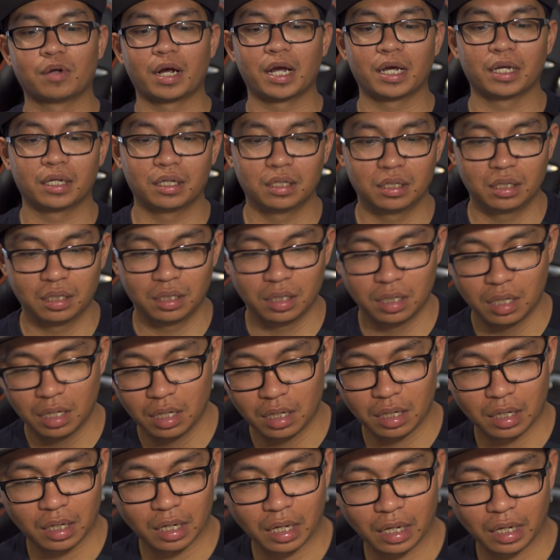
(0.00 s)
right
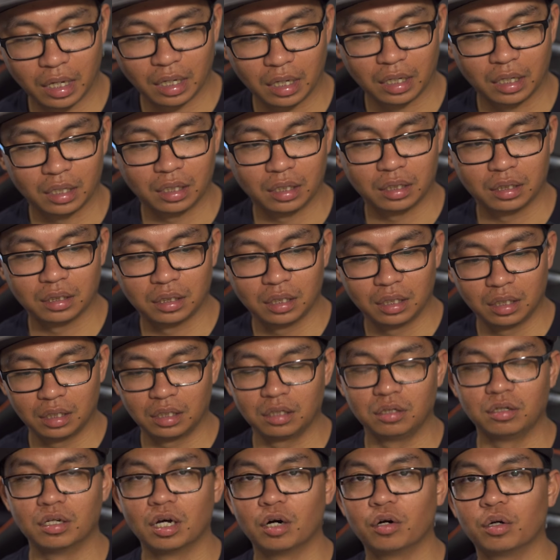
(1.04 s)
and
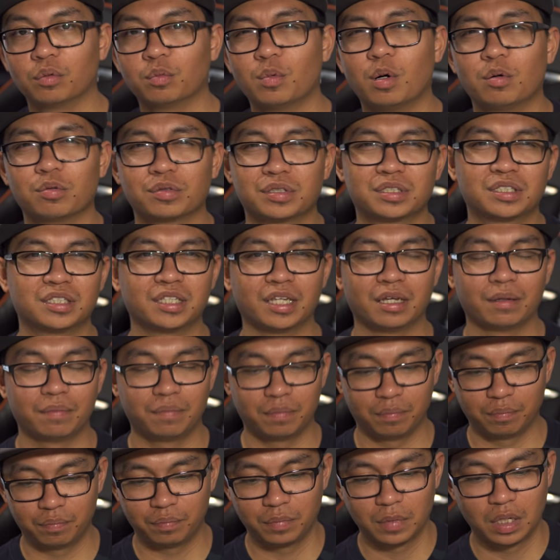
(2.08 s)
you know it won't slip
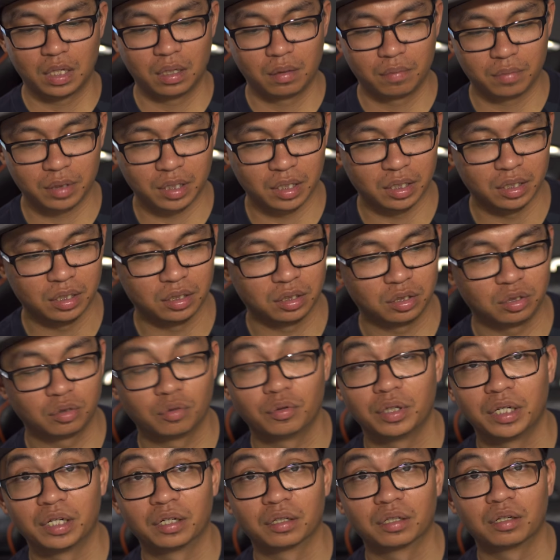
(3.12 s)
because
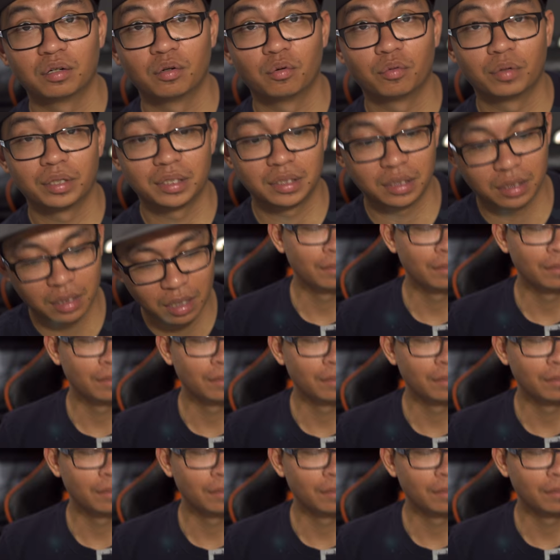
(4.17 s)
you'll hear the noise.